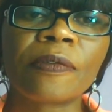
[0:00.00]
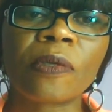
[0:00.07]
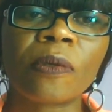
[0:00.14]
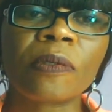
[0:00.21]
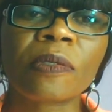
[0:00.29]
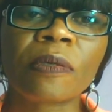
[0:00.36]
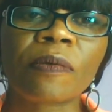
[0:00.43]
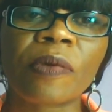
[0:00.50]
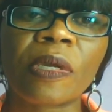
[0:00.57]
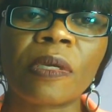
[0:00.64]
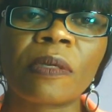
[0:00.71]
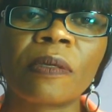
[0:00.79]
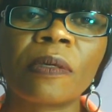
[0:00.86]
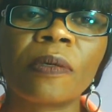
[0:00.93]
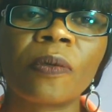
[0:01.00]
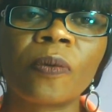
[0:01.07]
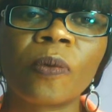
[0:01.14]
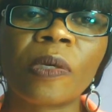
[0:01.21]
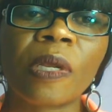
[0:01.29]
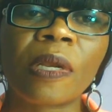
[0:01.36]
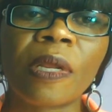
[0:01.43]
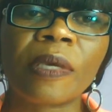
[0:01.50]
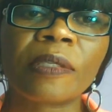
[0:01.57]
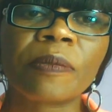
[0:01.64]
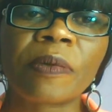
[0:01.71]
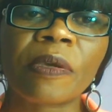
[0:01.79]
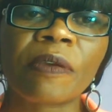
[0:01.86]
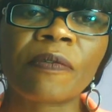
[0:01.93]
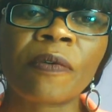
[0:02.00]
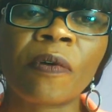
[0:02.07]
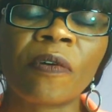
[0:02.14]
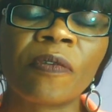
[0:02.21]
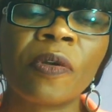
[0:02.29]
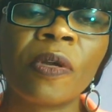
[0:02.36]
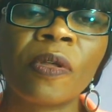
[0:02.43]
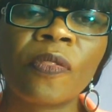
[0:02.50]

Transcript: sunscreen with an SPF of